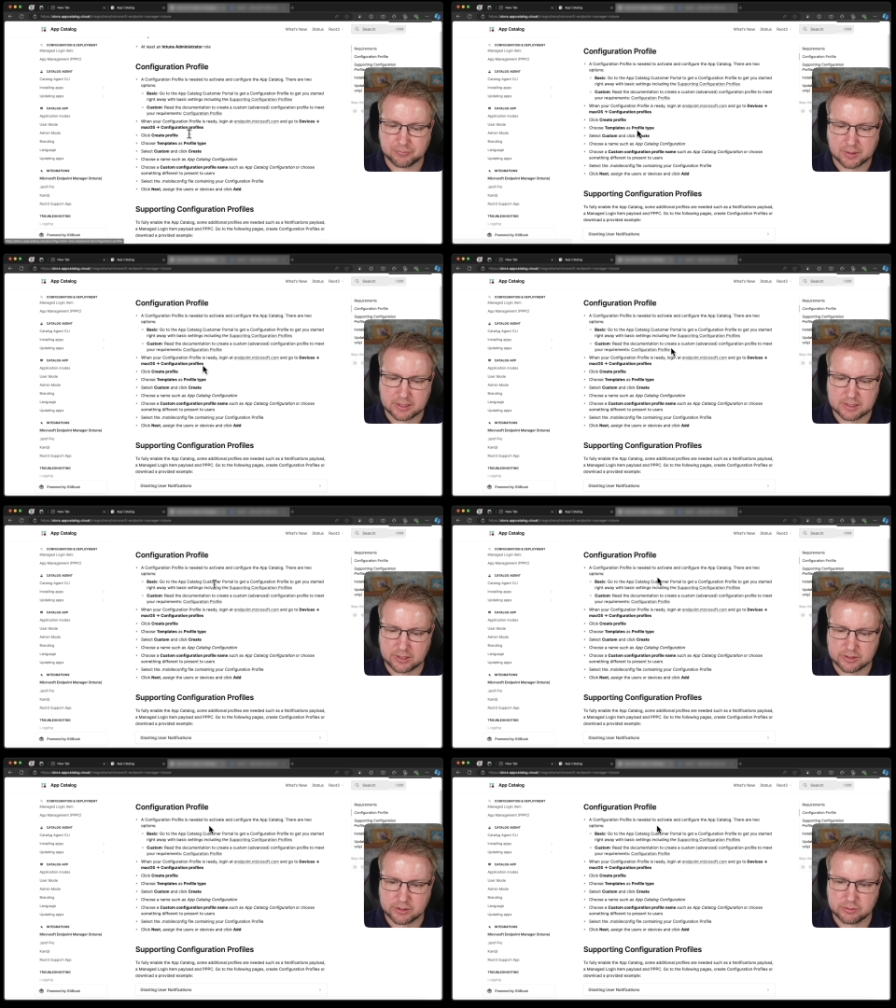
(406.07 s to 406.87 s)
It
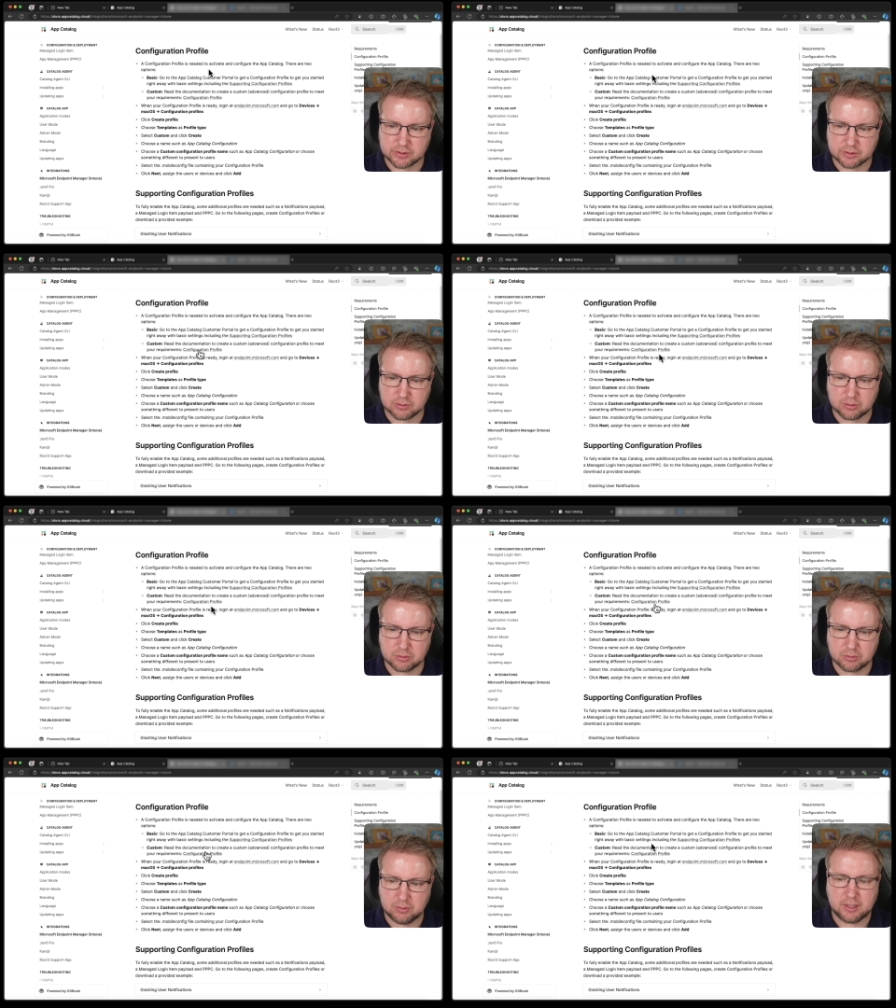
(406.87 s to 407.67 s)
tells you to
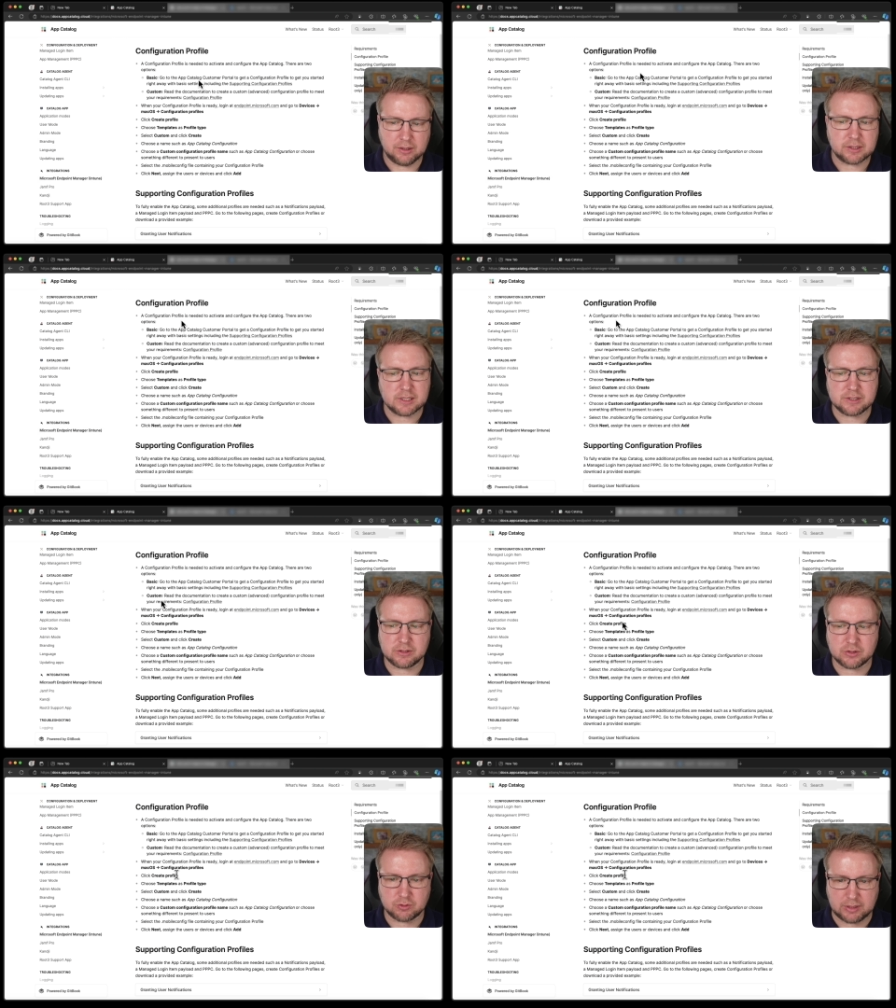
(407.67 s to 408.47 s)
uh, it tells you to
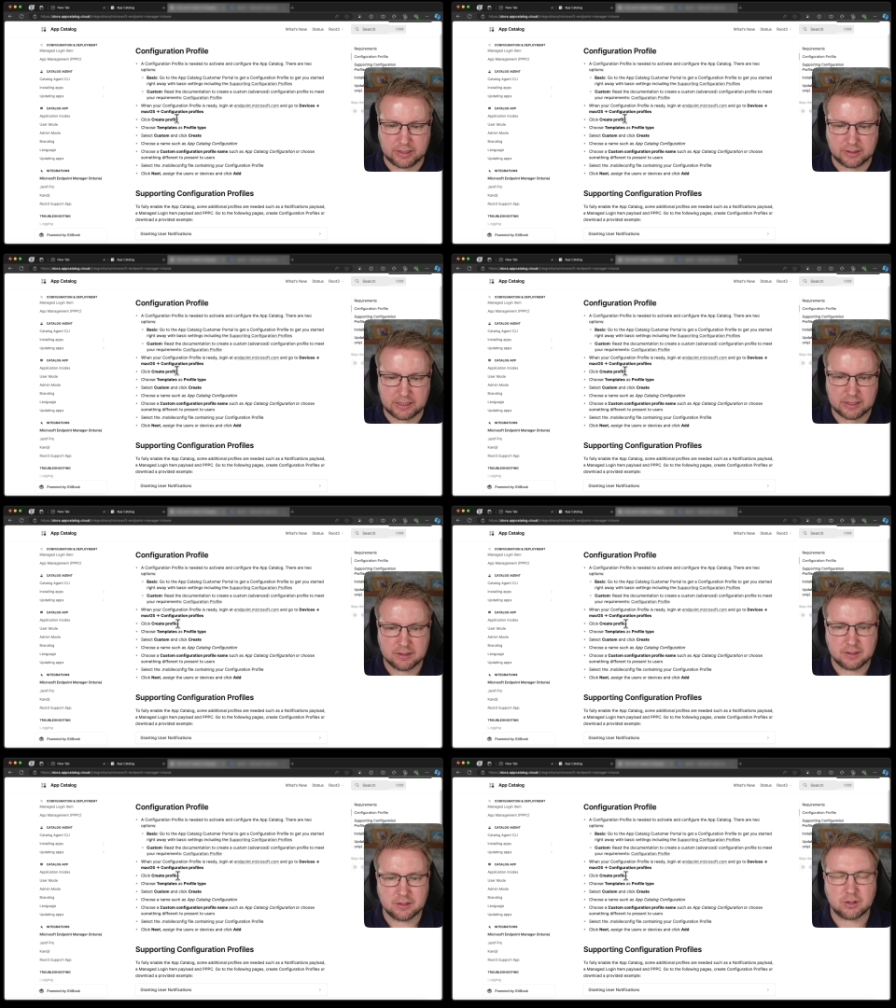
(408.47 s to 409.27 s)
create the
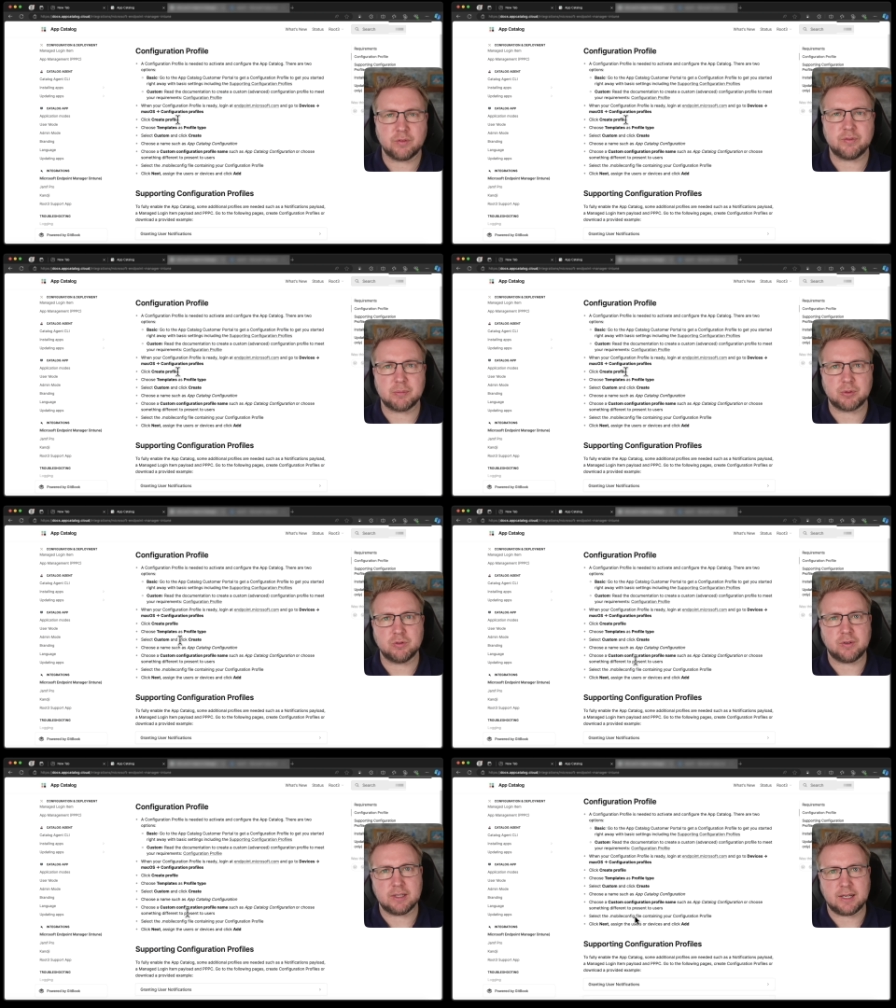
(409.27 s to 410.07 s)
config
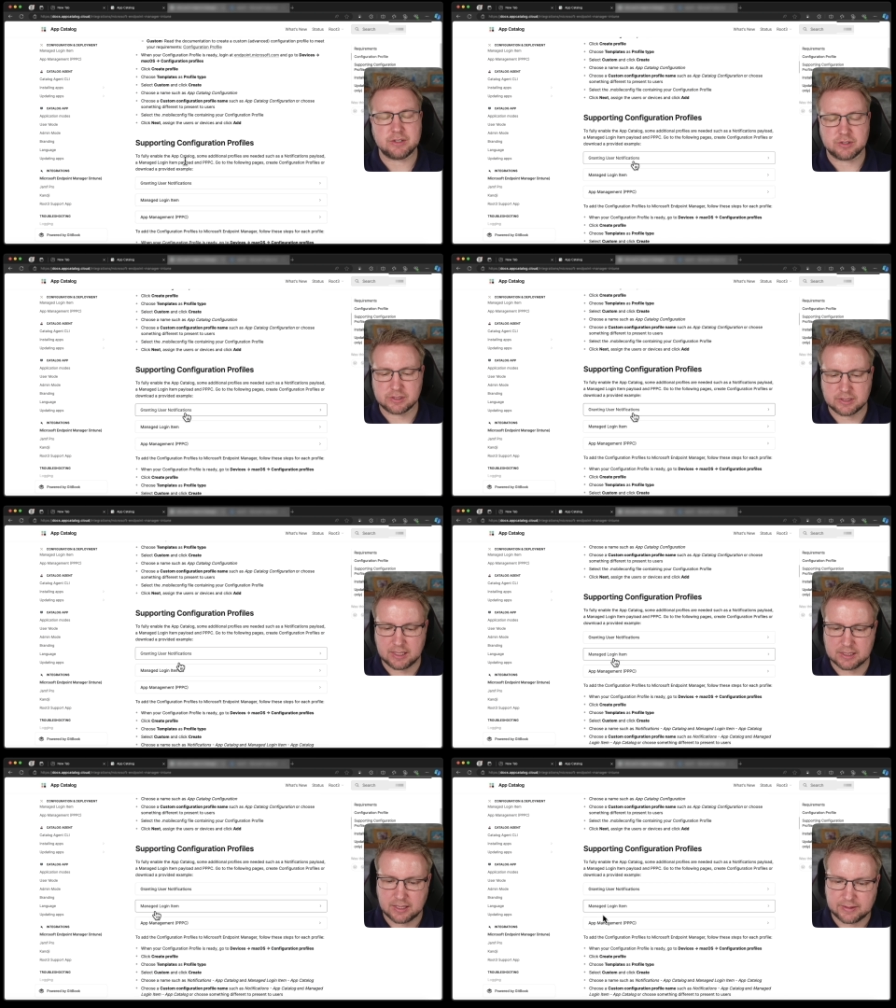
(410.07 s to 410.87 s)
profile that I just did
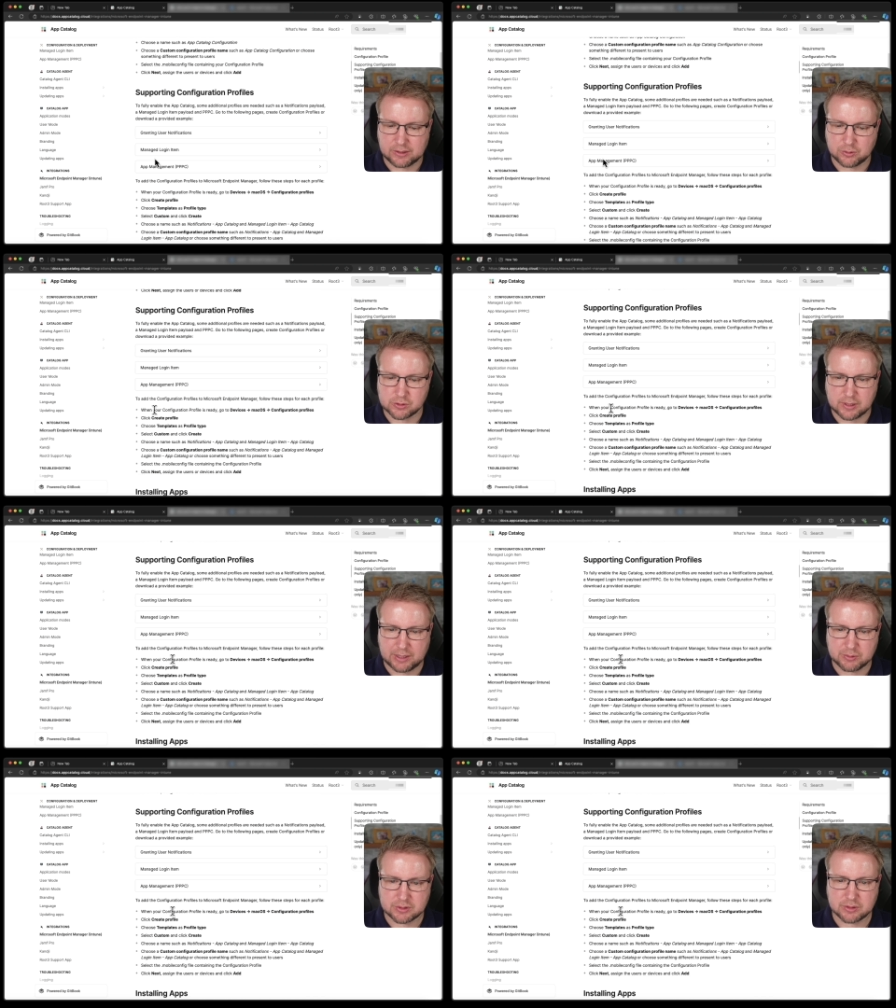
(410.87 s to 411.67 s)
and then also how
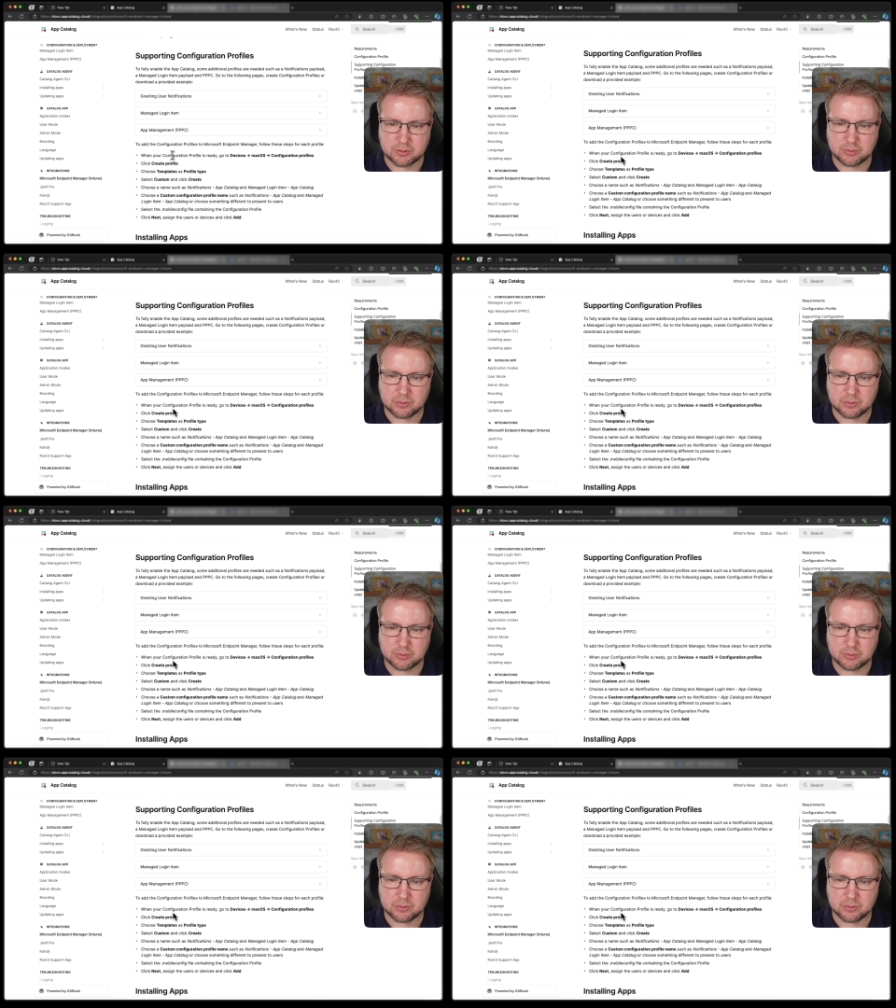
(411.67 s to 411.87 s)
to